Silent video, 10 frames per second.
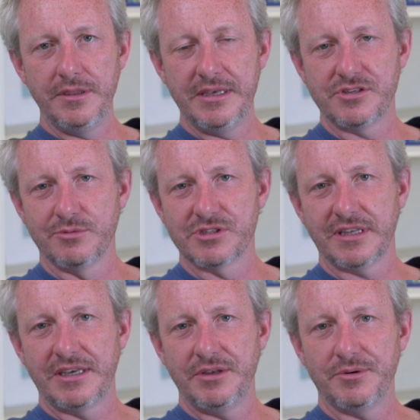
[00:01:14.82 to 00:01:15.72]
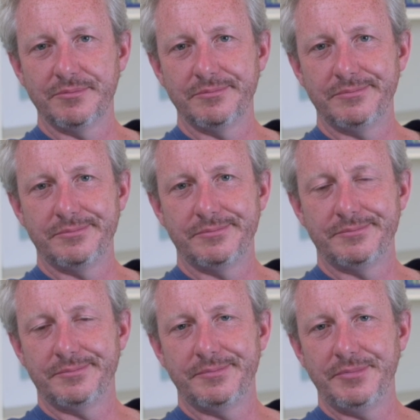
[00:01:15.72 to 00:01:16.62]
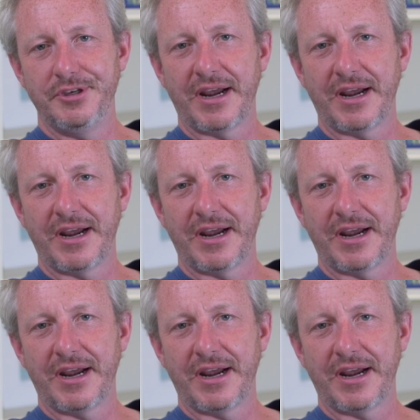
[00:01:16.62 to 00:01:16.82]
it's almost like you're